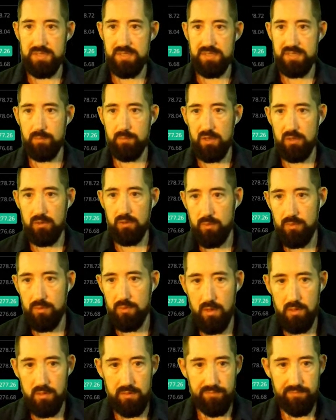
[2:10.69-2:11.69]
similar with
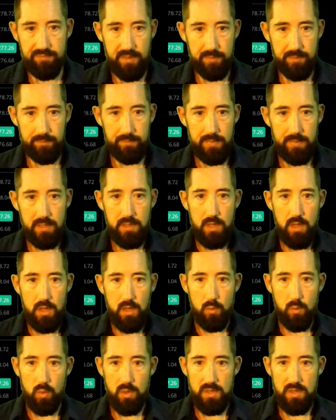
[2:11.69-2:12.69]
all of them
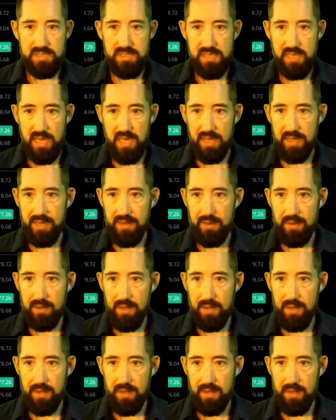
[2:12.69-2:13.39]
was that